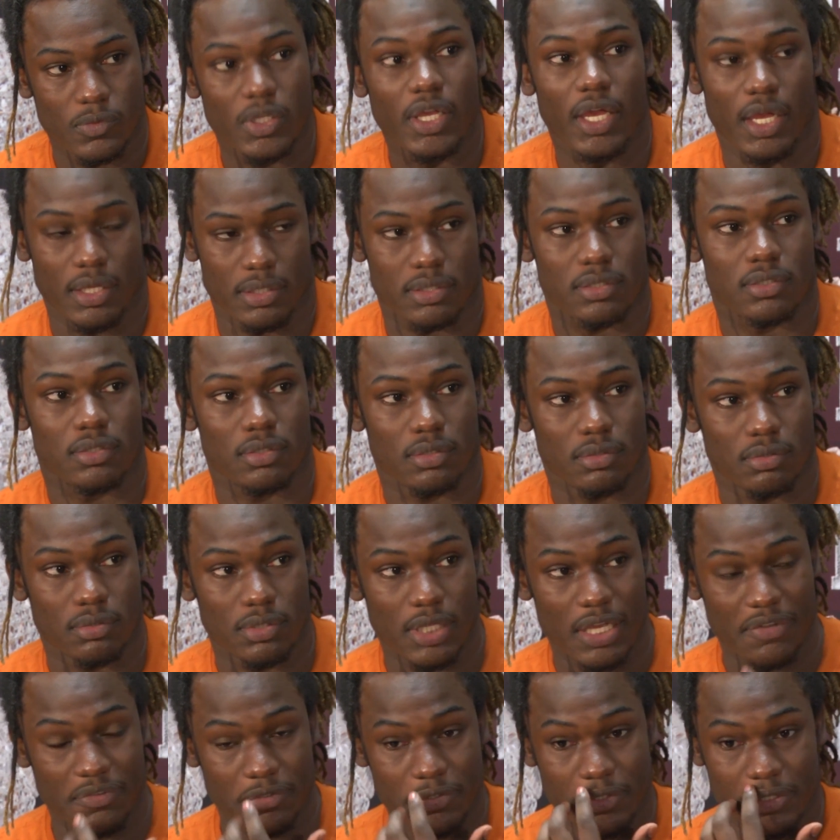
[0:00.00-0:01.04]
Yes,
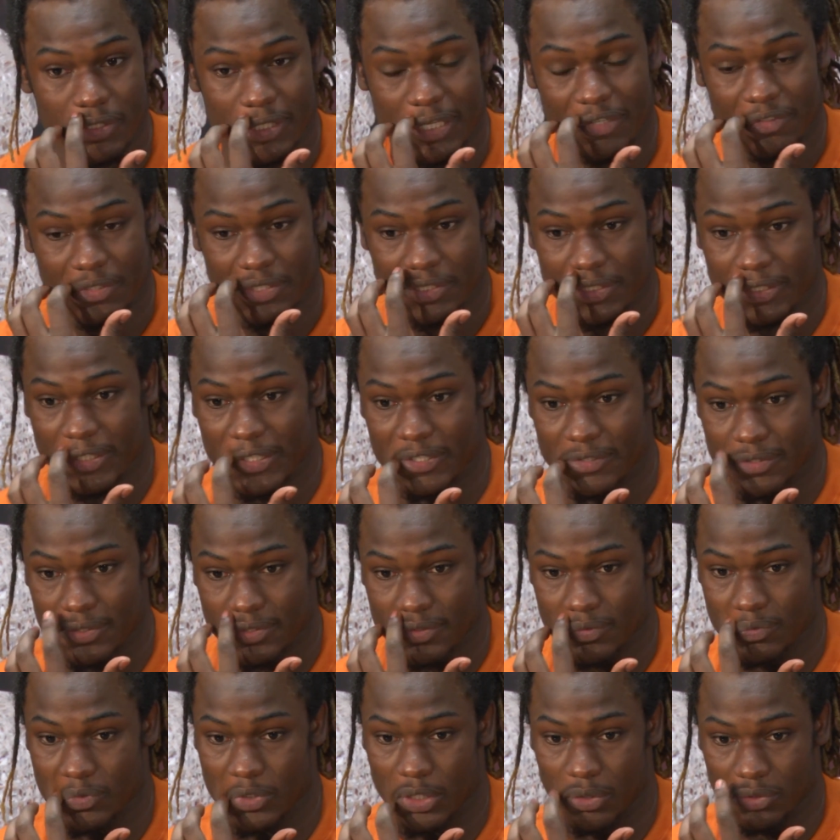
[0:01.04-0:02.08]
definitely. You can definitely see it's
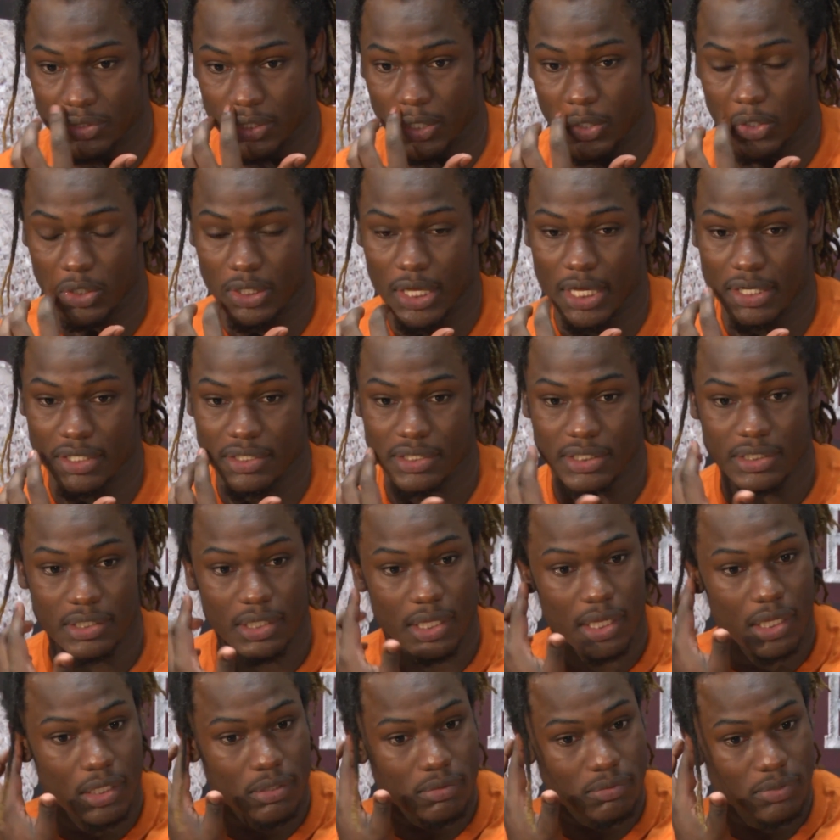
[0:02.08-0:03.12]
you know the O line and D
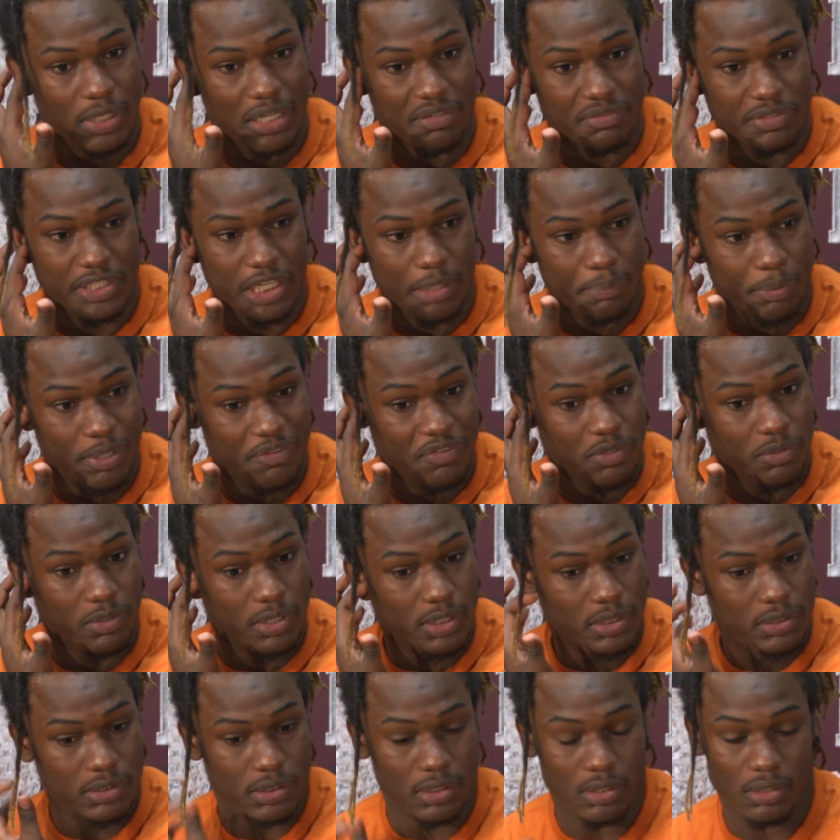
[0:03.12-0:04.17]
line we have depth
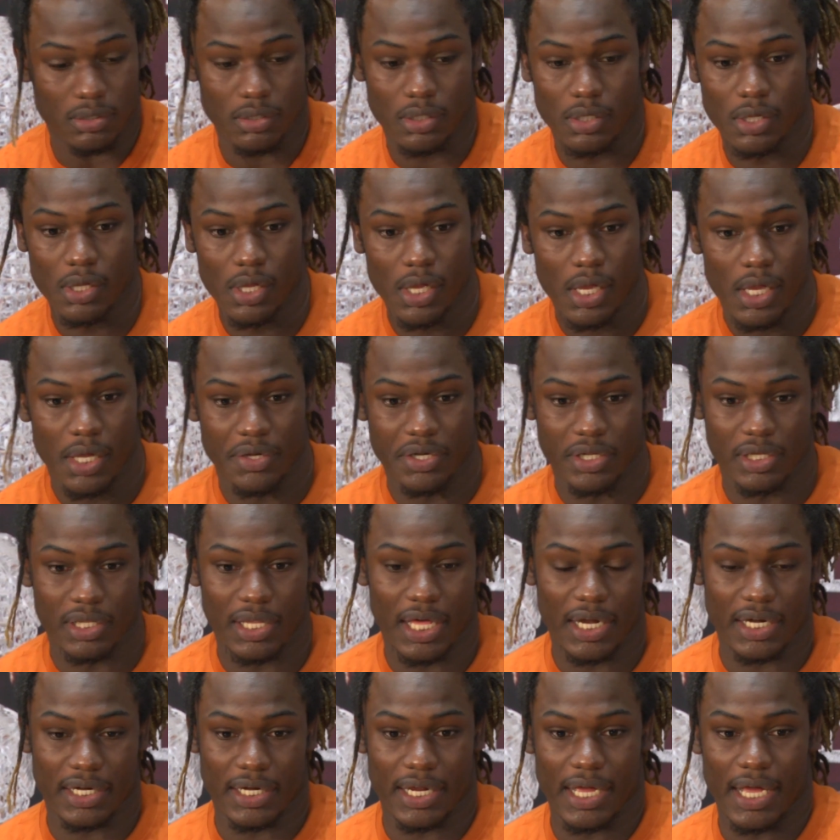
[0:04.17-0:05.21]
everywhere. So, and then a
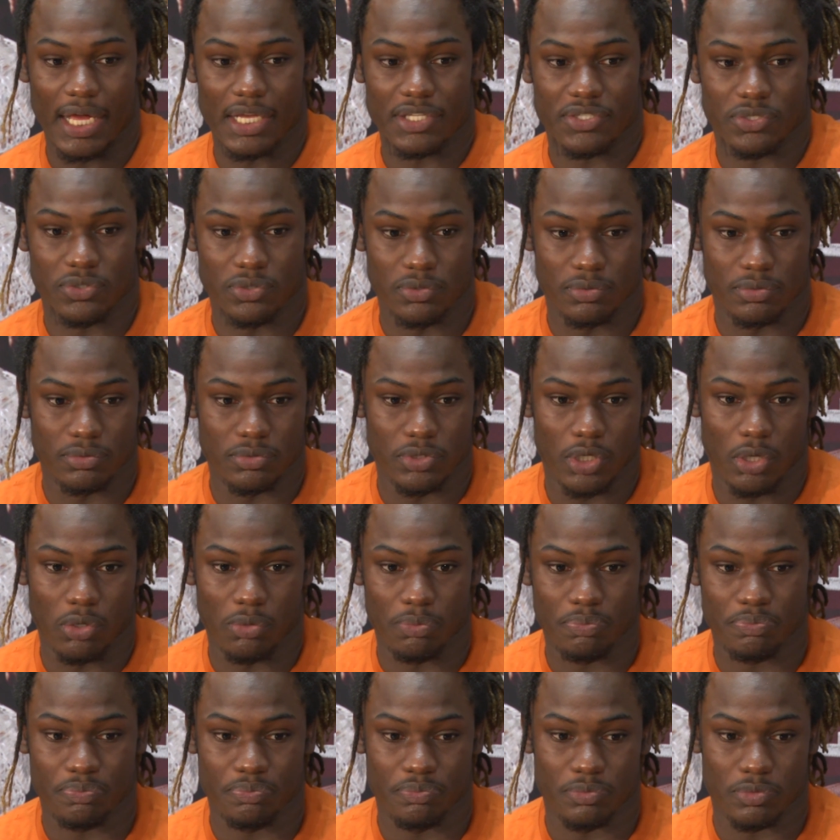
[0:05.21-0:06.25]
lot of guys who you
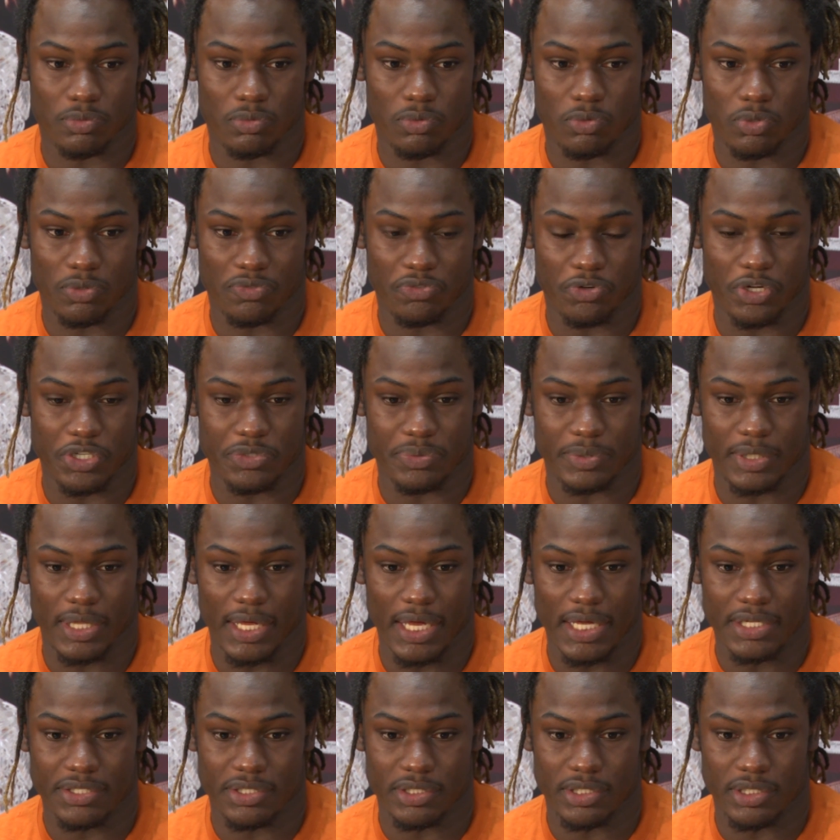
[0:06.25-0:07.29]
know were freshmen
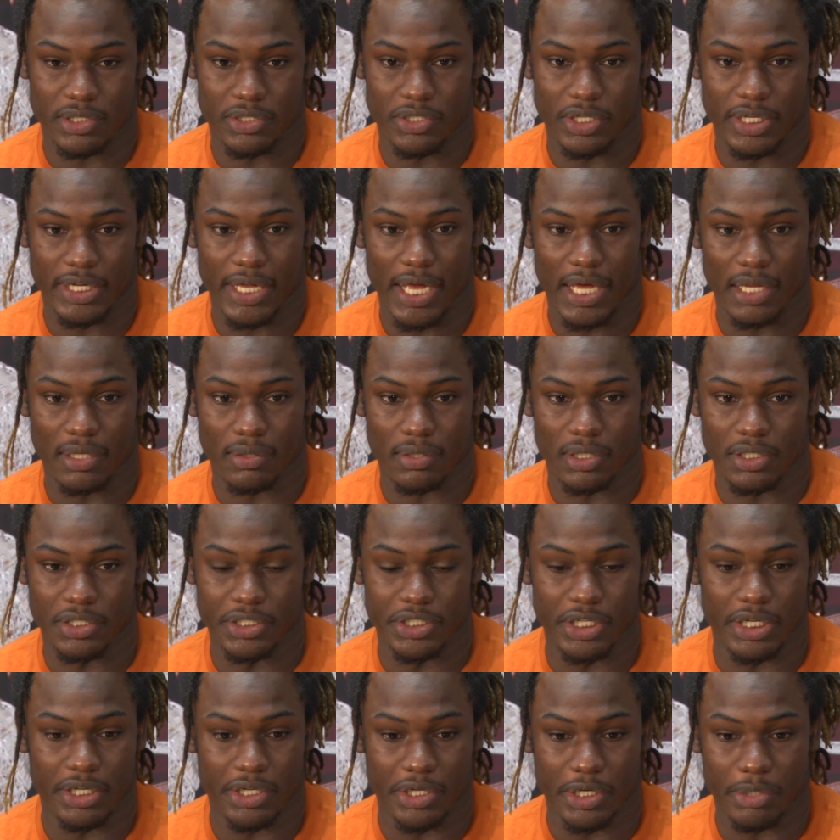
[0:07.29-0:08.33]
last year and they got a
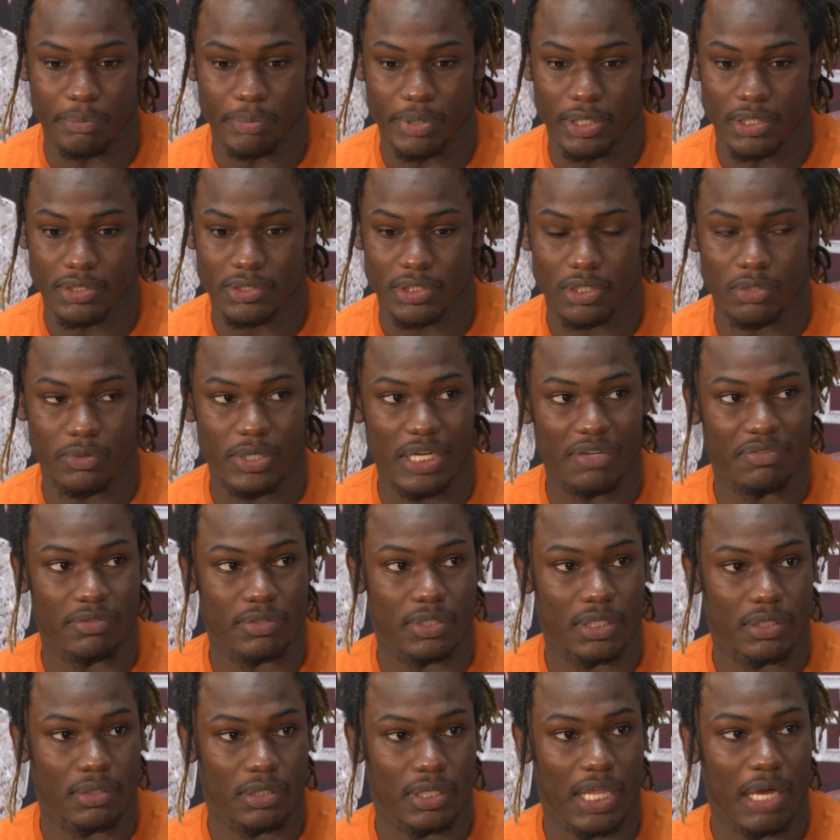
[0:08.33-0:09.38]
year under their belt, so we have
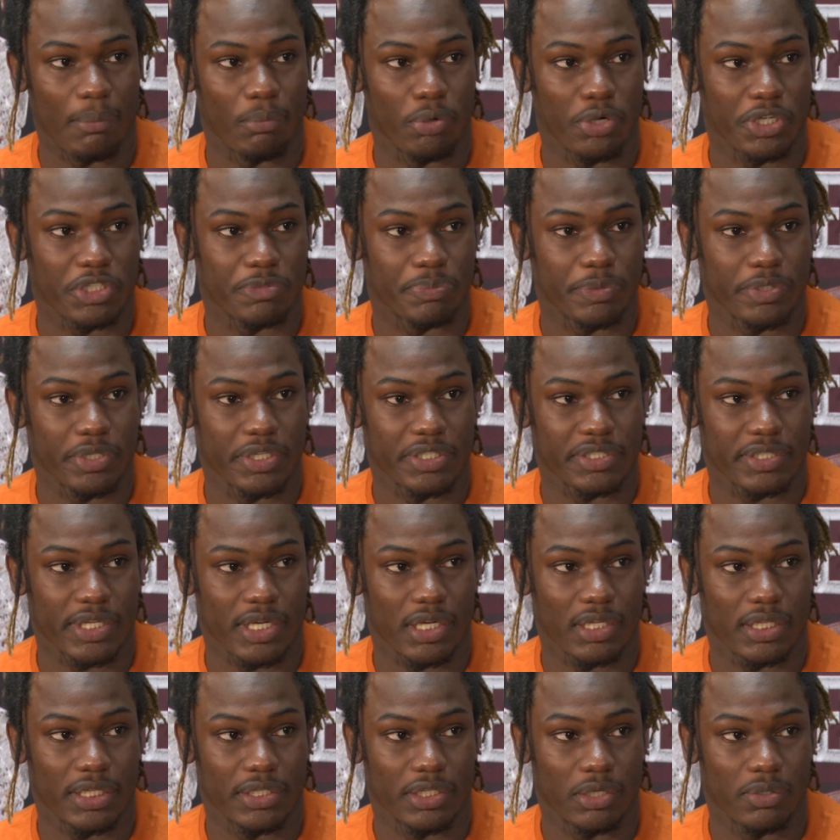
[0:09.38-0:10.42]
a lot more experience
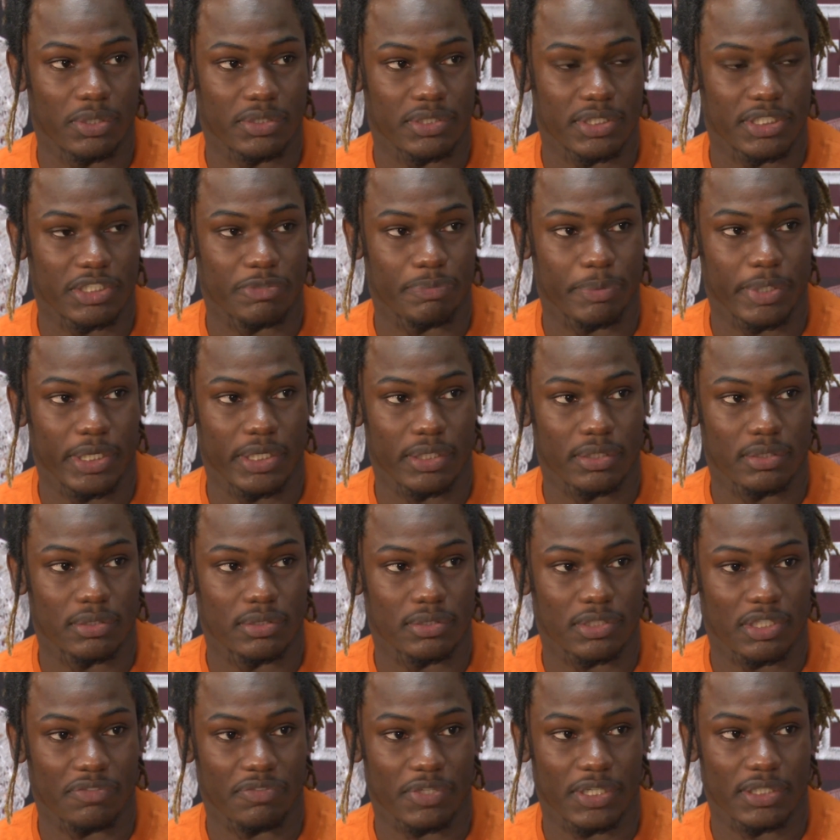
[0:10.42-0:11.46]
now. They know what to expect,
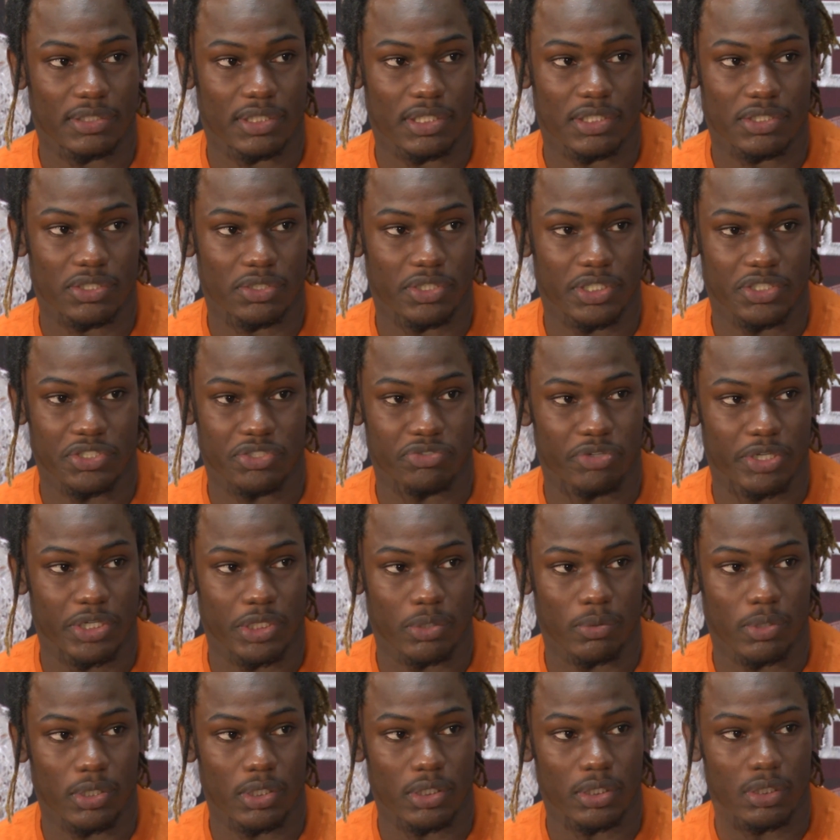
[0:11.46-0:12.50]
stuff like that. So they're just ready
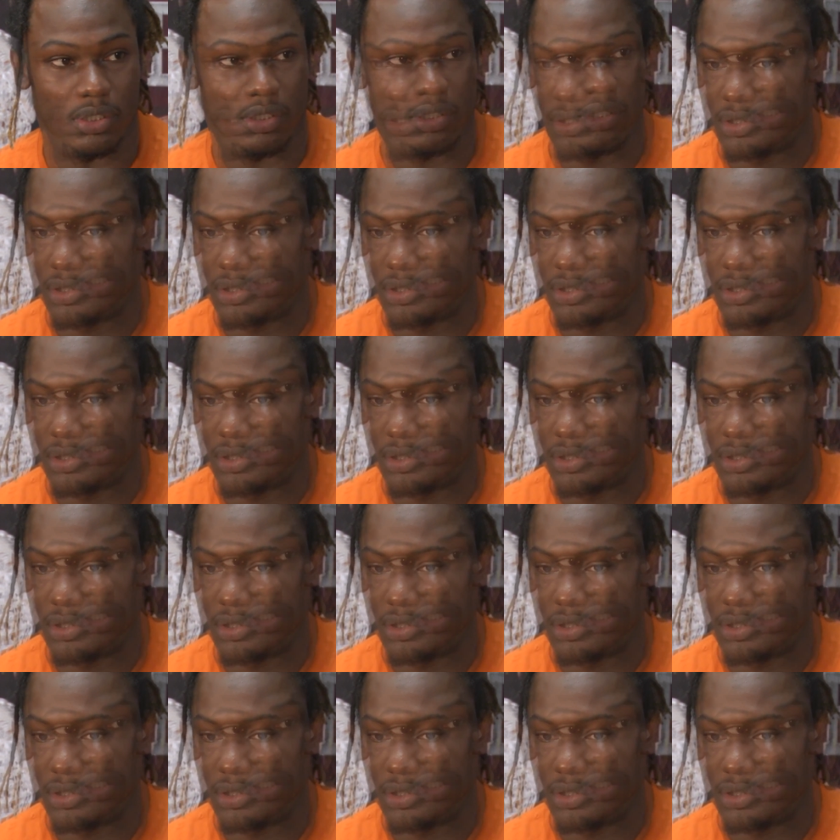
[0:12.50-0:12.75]
to work.